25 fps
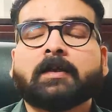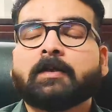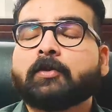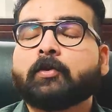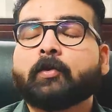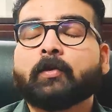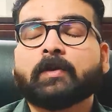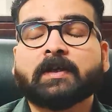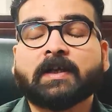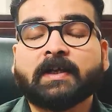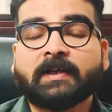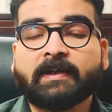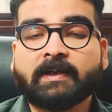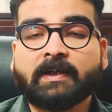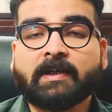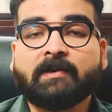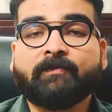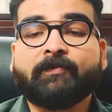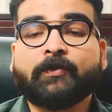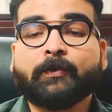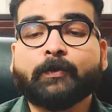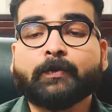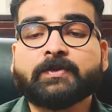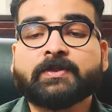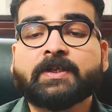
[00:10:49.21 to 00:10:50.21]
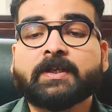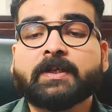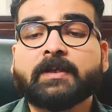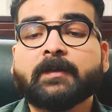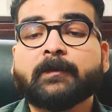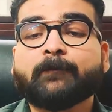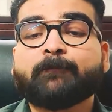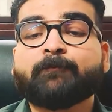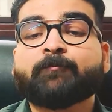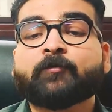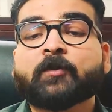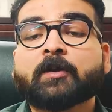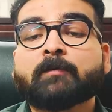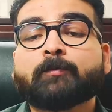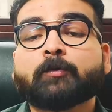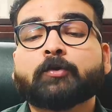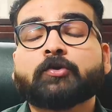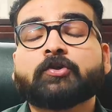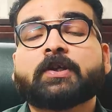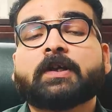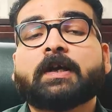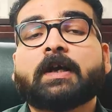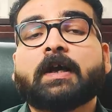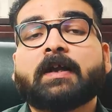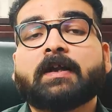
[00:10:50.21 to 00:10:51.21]
Don't get confused here.
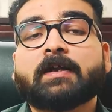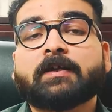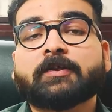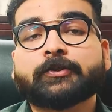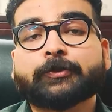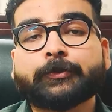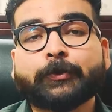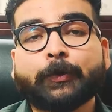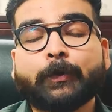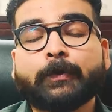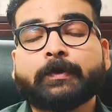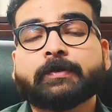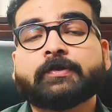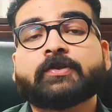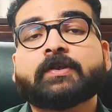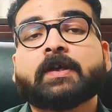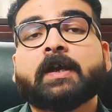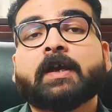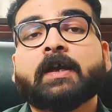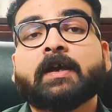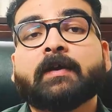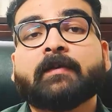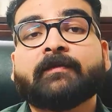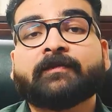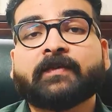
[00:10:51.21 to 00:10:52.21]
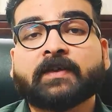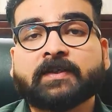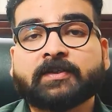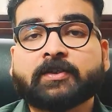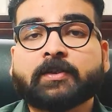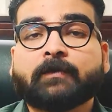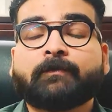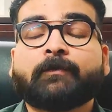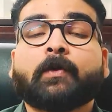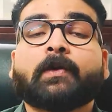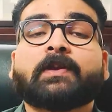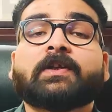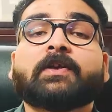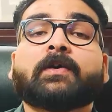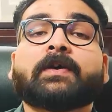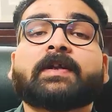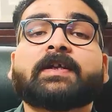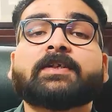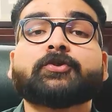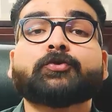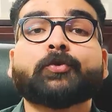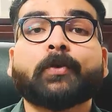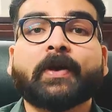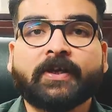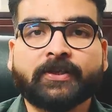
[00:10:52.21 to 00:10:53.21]
Putrakarak shows, first of all, your
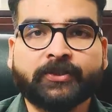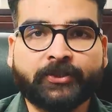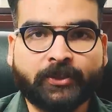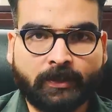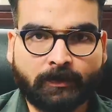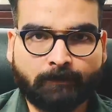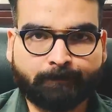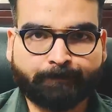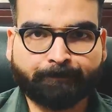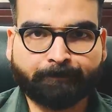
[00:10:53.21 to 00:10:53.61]
education.